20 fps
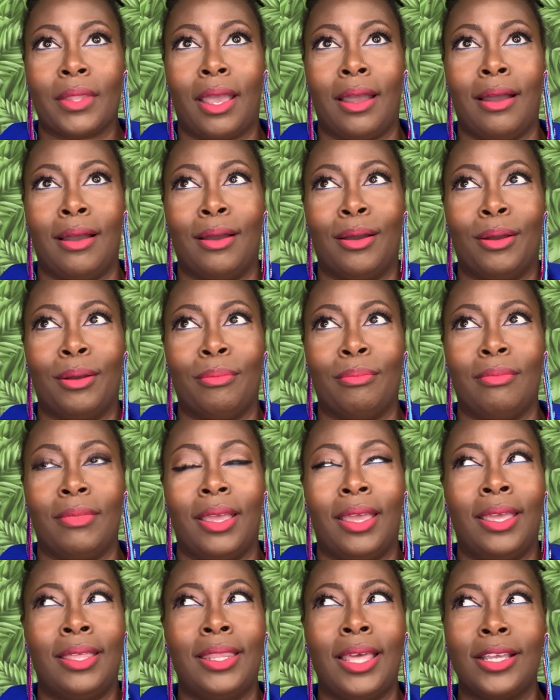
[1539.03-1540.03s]
And
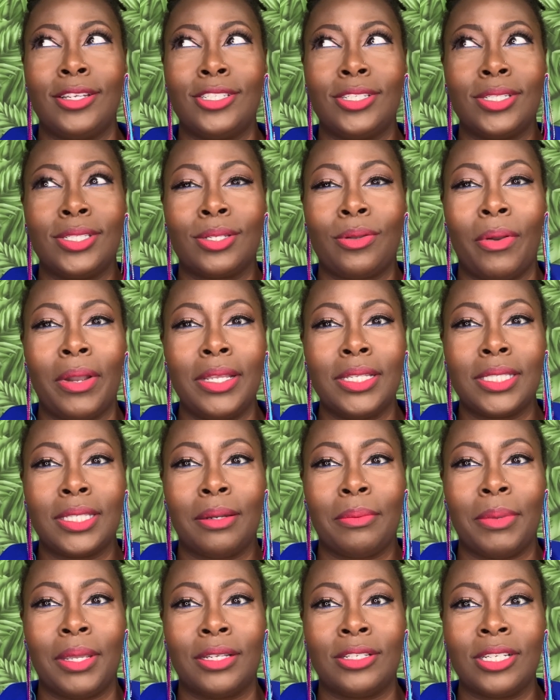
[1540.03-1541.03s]
that's just
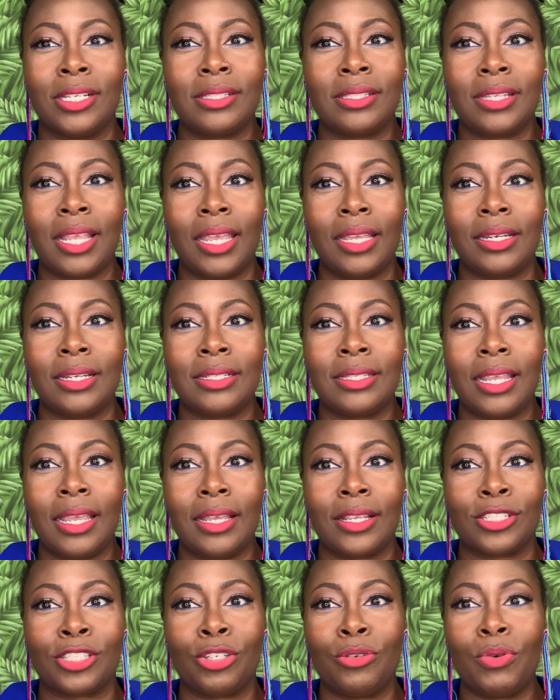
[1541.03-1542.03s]
crazy to me. Just take the
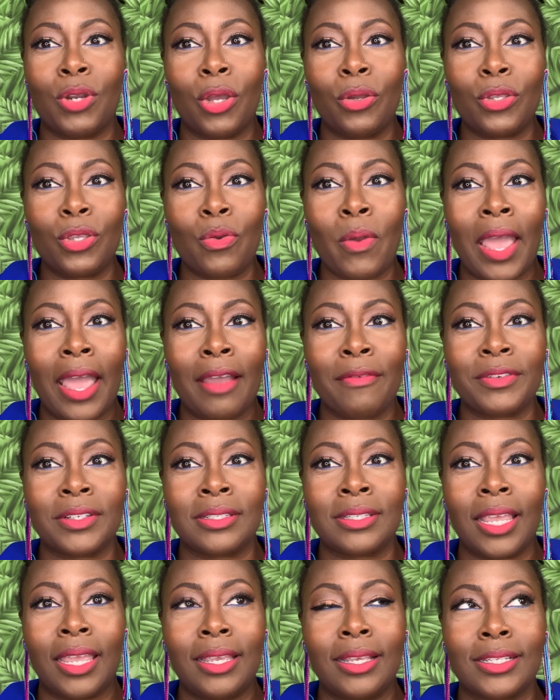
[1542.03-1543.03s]
test. You know you have
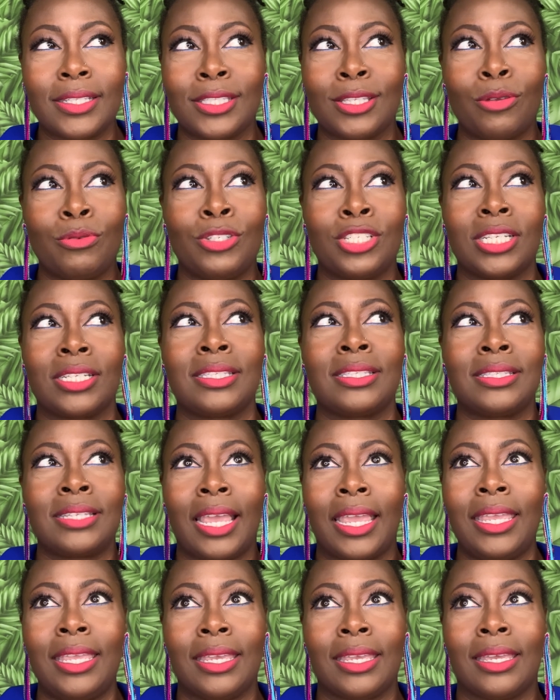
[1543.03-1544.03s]
to take it, so just
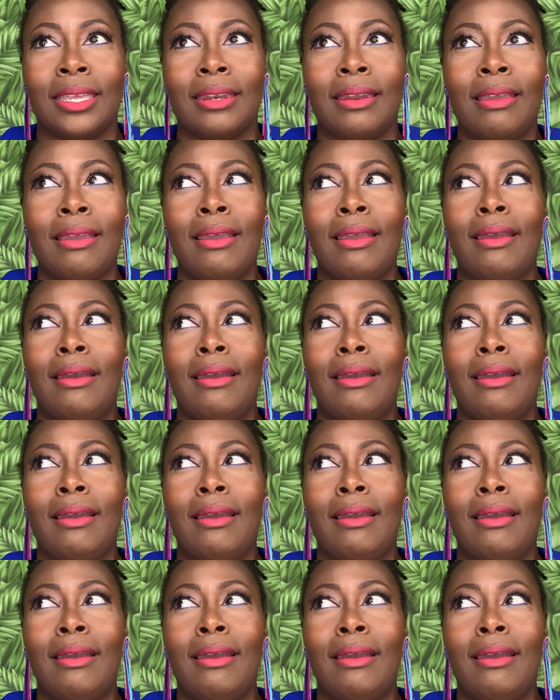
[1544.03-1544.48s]
take it.